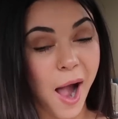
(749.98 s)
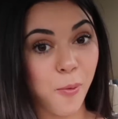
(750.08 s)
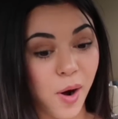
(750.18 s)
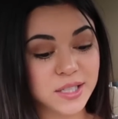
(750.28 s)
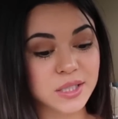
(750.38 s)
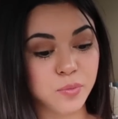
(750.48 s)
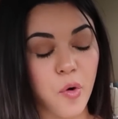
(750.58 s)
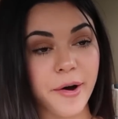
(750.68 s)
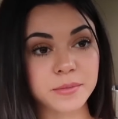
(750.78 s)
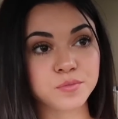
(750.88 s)
I wanted
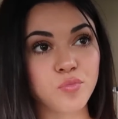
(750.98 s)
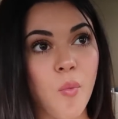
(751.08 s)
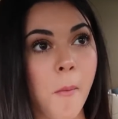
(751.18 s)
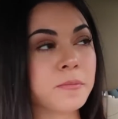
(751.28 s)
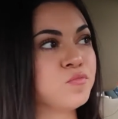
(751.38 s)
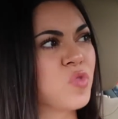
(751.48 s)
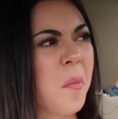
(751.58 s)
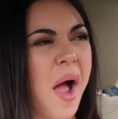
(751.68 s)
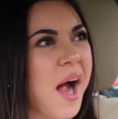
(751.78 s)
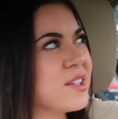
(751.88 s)
more,
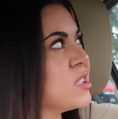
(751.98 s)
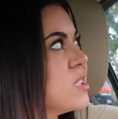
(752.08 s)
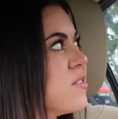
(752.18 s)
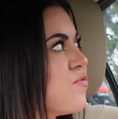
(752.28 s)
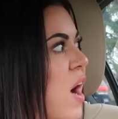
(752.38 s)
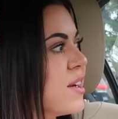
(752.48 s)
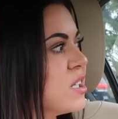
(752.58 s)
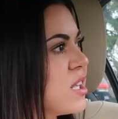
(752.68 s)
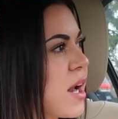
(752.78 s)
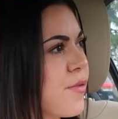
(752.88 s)
but I honestly didn't find
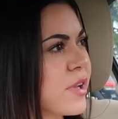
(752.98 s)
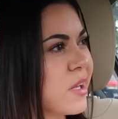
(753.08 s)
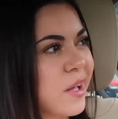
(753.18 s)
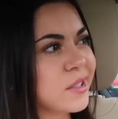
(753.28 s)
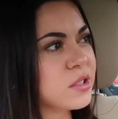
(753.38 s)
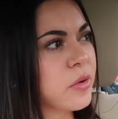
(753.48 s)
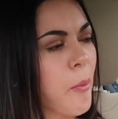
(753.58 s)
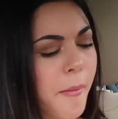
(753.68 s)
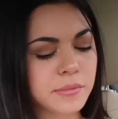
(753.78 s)
any that I really liked.